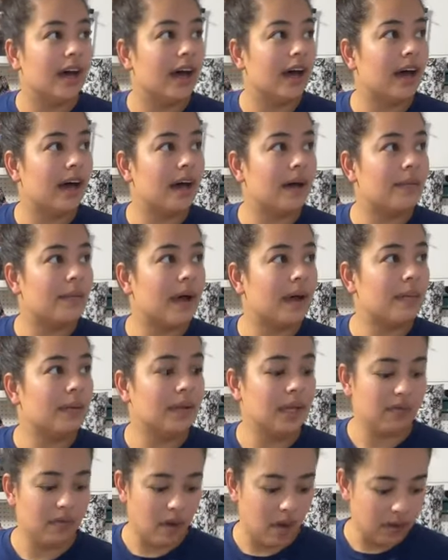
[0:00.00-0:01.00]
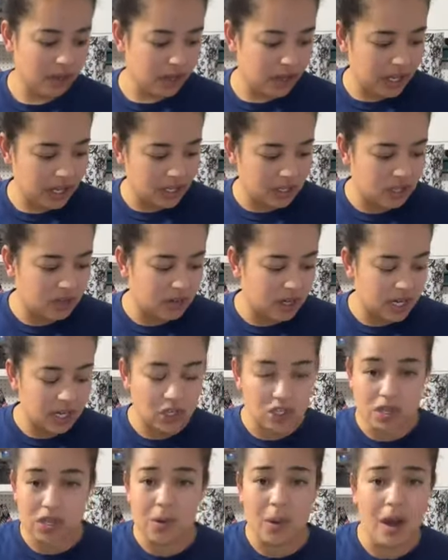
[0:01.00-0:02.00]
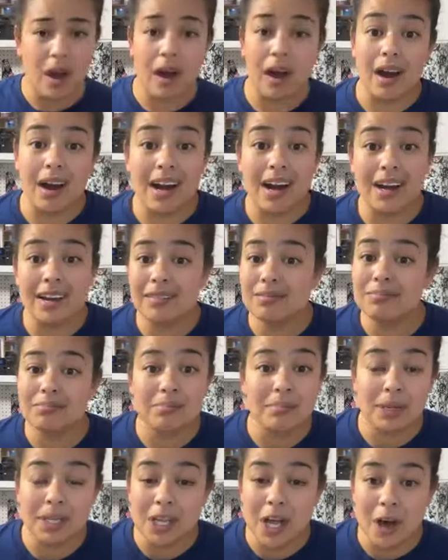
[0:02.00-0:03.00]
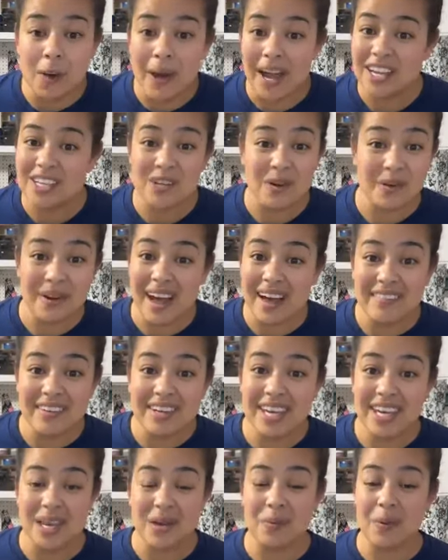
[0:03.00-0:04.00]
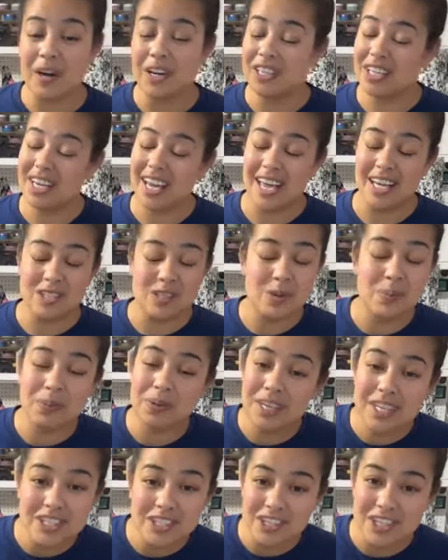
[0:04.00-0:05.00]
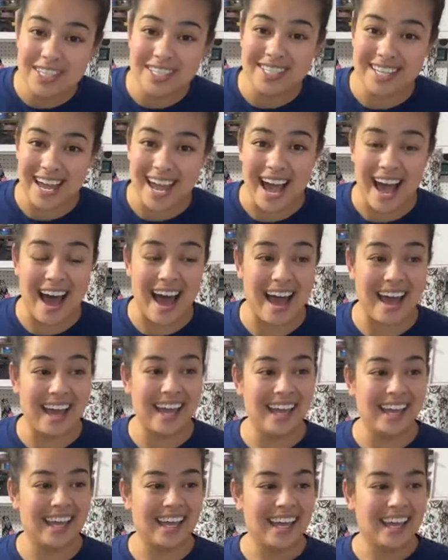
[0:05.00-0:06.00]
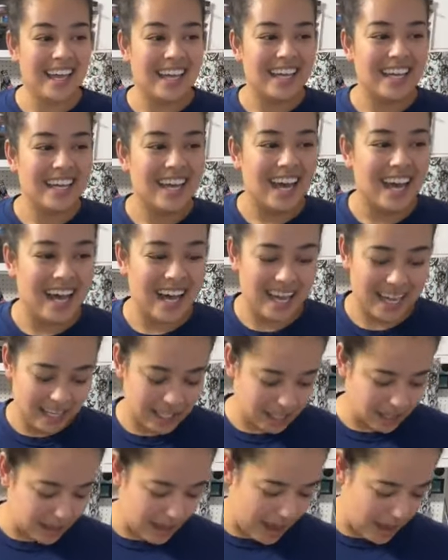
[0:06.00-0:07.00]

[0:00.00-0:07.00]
I believe all the links you need to are below. I don't have a keyword today, so please just say hi. So